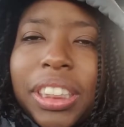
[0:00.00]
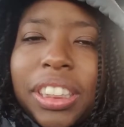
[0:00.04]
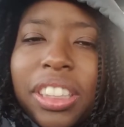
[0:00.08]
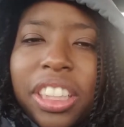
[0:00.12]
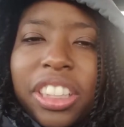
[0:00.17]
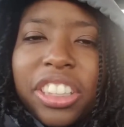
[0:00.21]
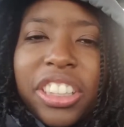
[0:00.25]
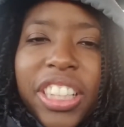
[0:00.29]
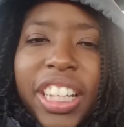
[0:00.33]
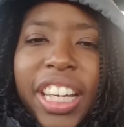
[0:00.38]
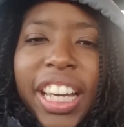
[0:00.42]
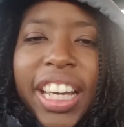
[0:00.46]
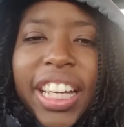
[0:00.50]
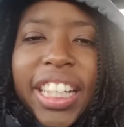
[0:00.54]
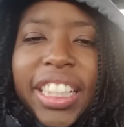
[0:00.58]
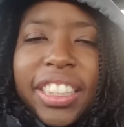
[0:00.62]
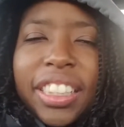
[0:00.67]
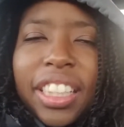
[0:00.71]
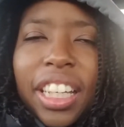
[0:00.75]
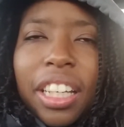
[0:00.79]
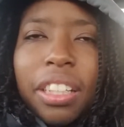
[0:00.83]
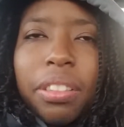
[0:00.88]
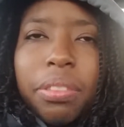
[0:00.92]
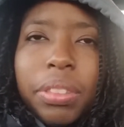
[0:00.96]
saw you
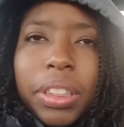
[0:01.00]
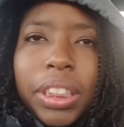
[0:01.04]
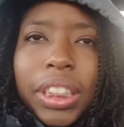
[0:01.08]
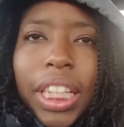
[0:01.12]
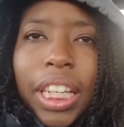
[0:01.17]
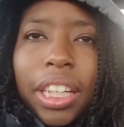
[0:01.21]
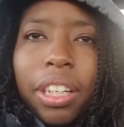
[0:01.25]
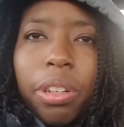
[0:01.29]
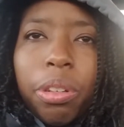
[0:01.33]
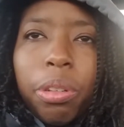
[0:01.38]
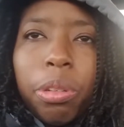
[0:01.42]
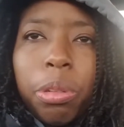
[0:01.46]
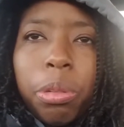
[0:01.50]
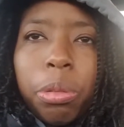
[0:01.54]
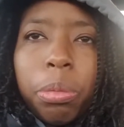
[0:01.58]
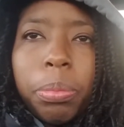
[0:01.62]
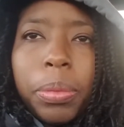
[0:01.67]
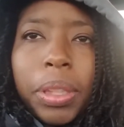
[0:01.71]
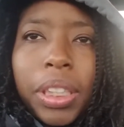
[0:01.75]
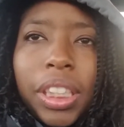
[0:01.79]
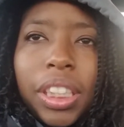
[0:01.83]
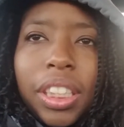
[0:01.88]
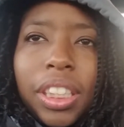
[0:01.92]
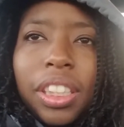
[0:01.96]
guys, I was at home.